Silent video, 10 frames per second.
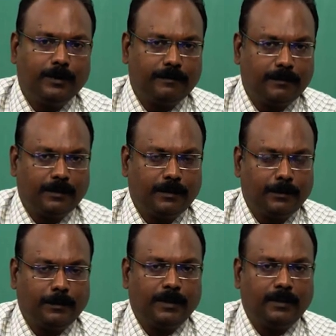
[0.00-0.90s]
to give it.
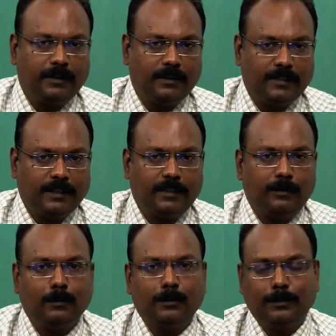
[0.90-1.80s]
You cannot say
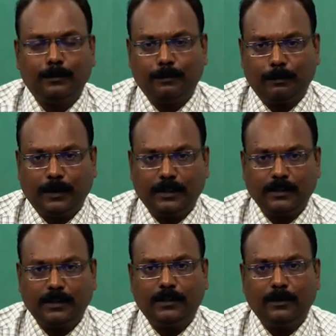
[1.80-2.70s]
that, oh, you
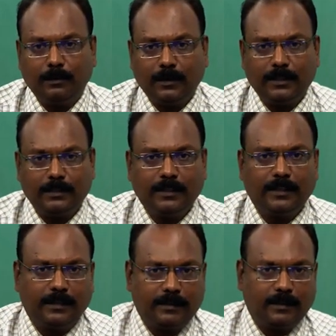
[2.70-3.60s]
passed it, now let's see
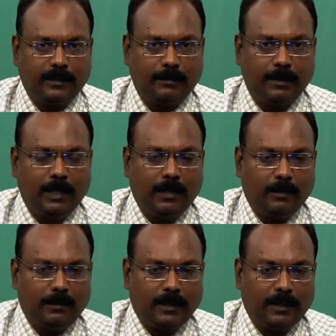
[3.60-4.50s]
next time.
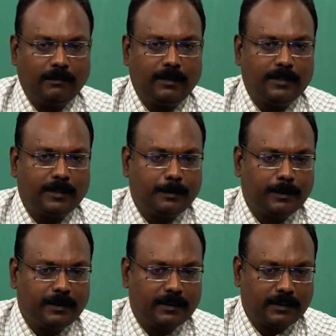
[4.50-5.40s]
Now that will
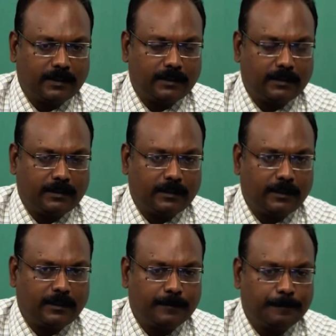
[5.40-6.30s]
disappoint the
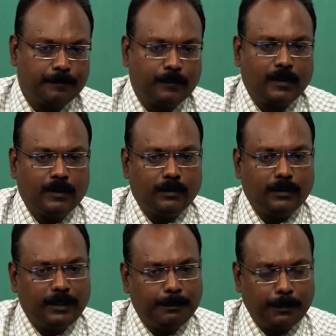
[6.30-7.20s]
child.
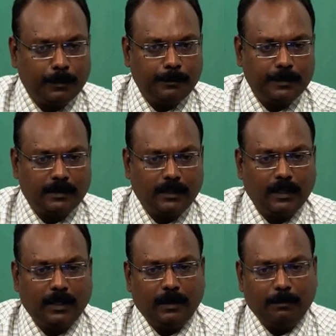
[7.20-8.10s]
So he promised,
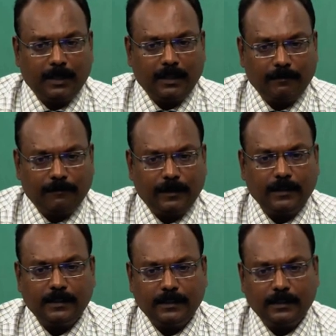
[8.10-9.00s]
but then
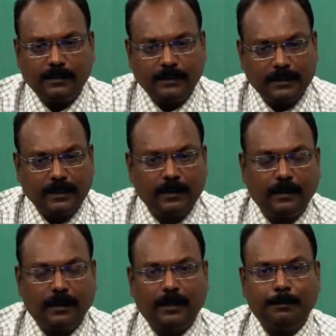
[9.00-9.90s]
father says,
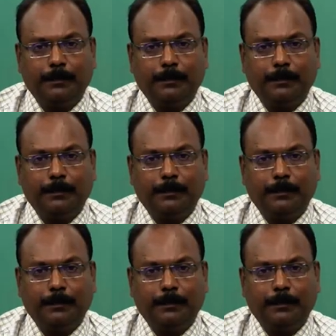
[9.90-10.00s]
yeah, I